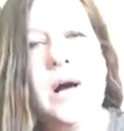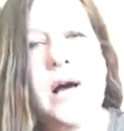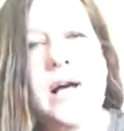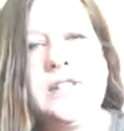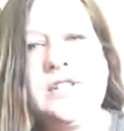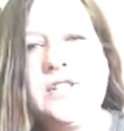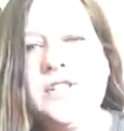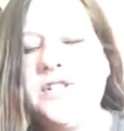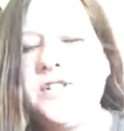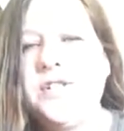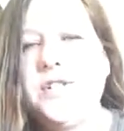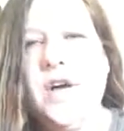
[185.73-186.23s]

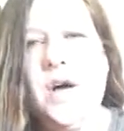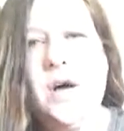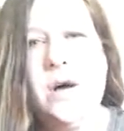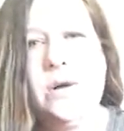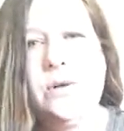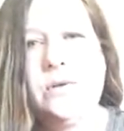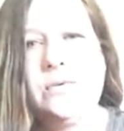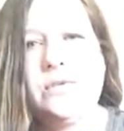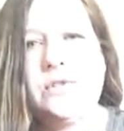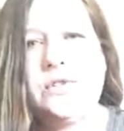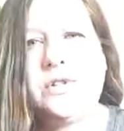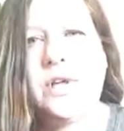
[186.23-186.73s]
I just
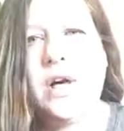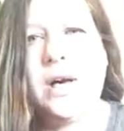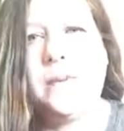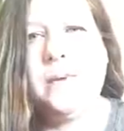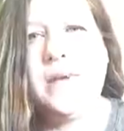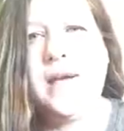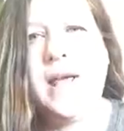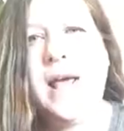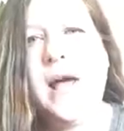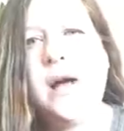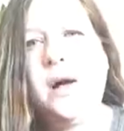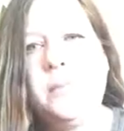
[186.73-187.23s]
don't. I
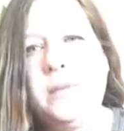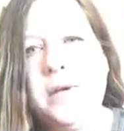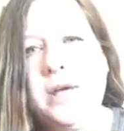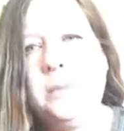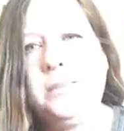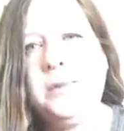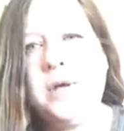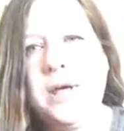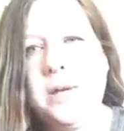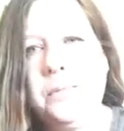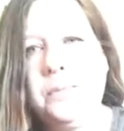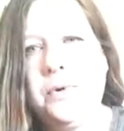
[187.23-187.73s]
mean, how
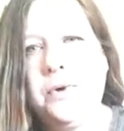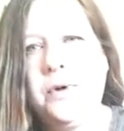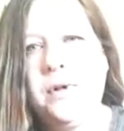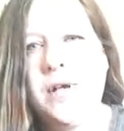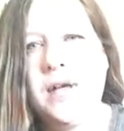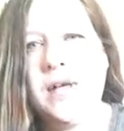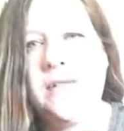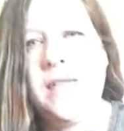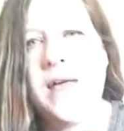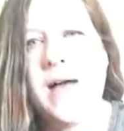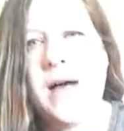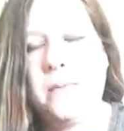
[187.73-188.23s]
many people
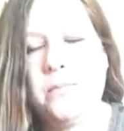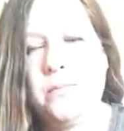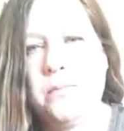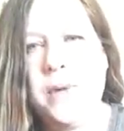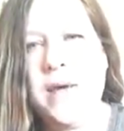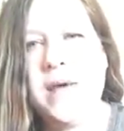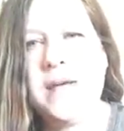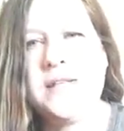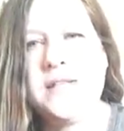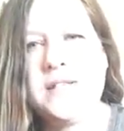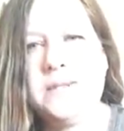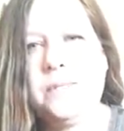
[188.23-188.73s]
in that
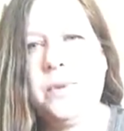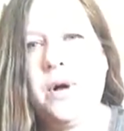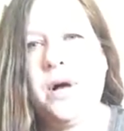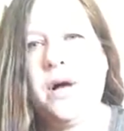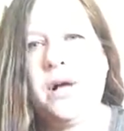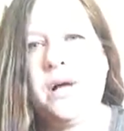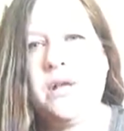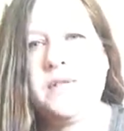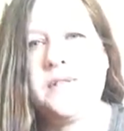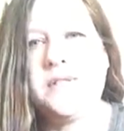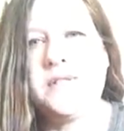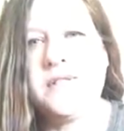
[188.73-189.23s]

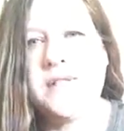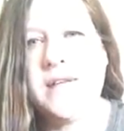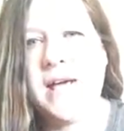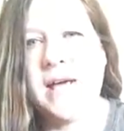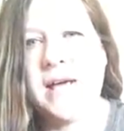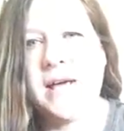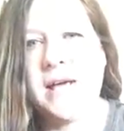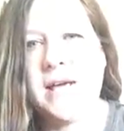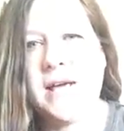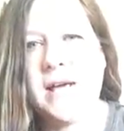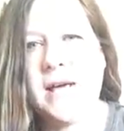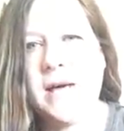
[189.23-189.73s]
baseball
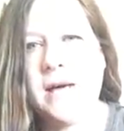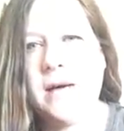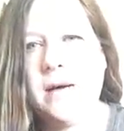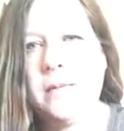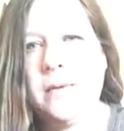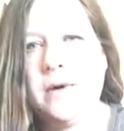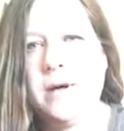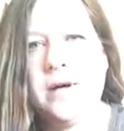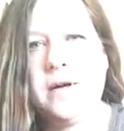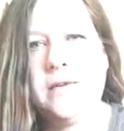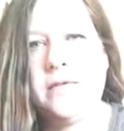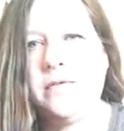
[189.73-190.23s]

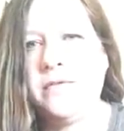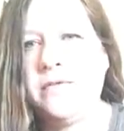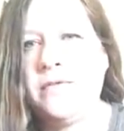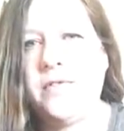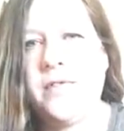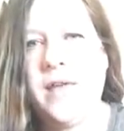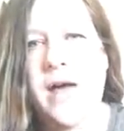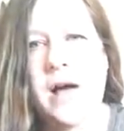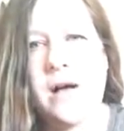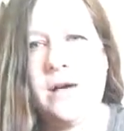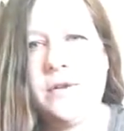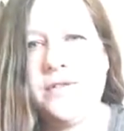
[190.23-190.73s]
stadium of
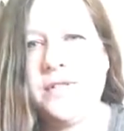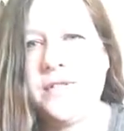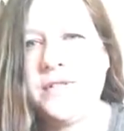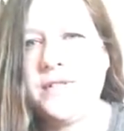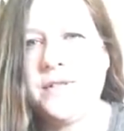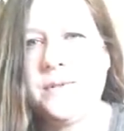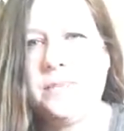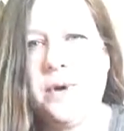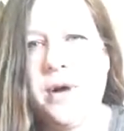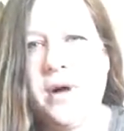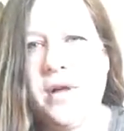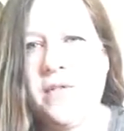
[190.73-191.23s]

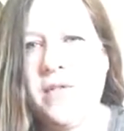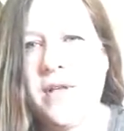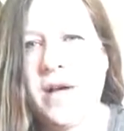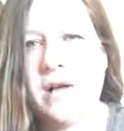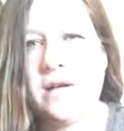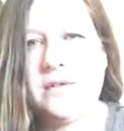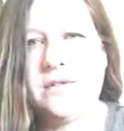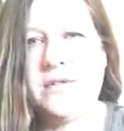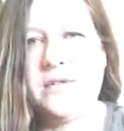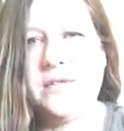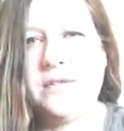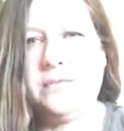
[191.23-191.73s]
thousands upon
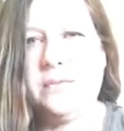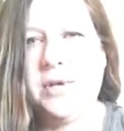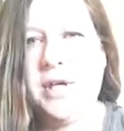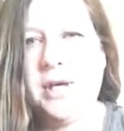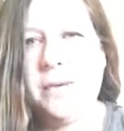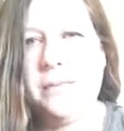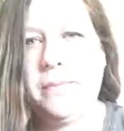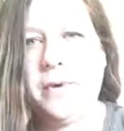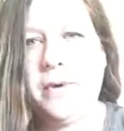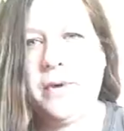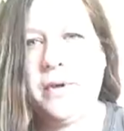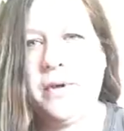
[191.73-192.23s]
thousands of
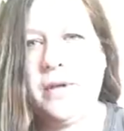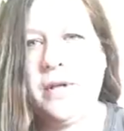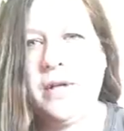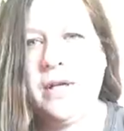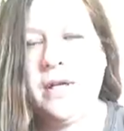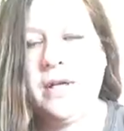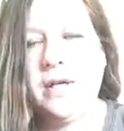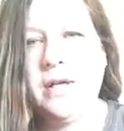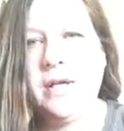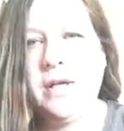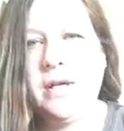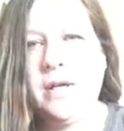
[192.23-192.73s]
people
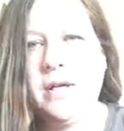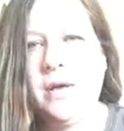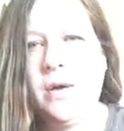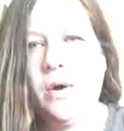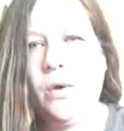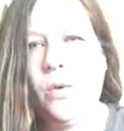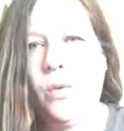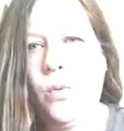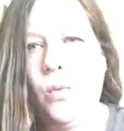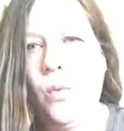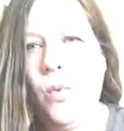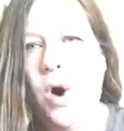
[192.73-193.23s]

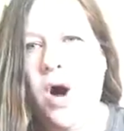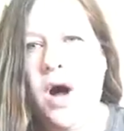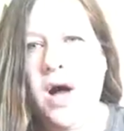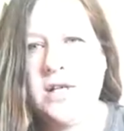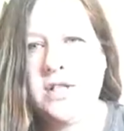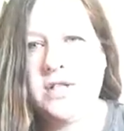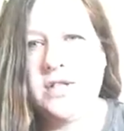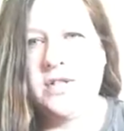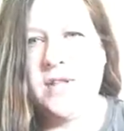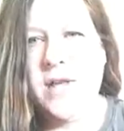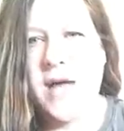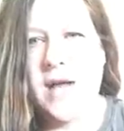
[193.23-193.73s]

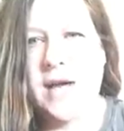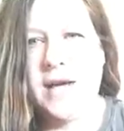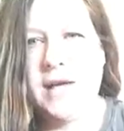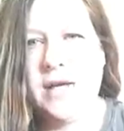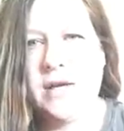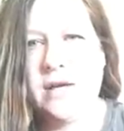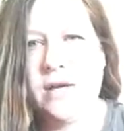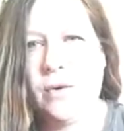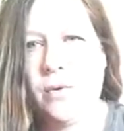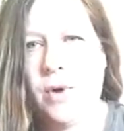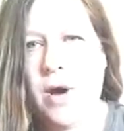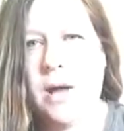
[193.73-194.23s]
watched that
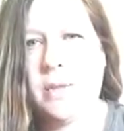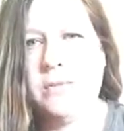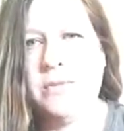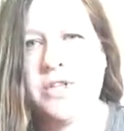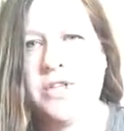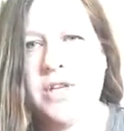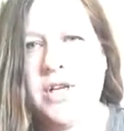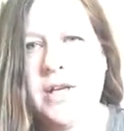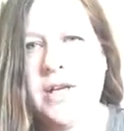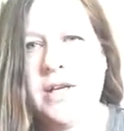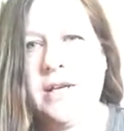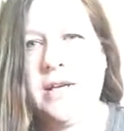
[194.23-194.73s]

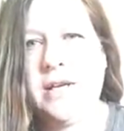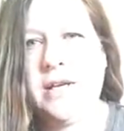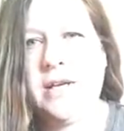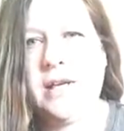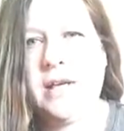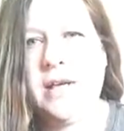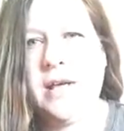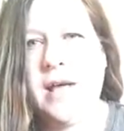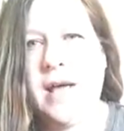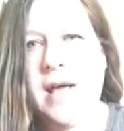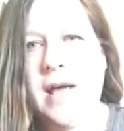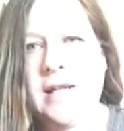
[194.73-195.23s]
interruption
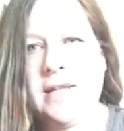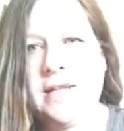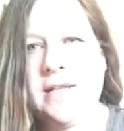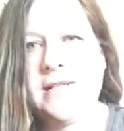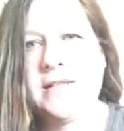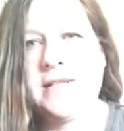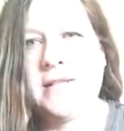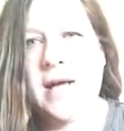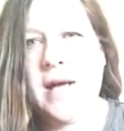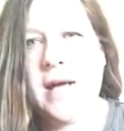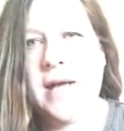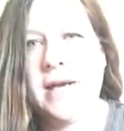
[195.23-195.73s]
and
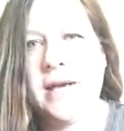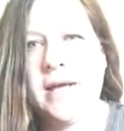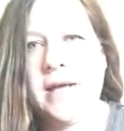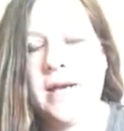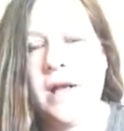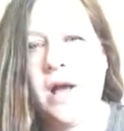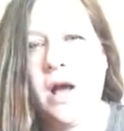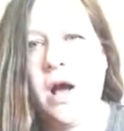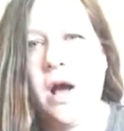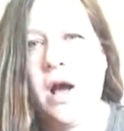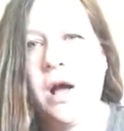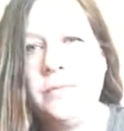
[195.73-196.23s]

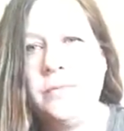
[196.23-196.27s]
decided,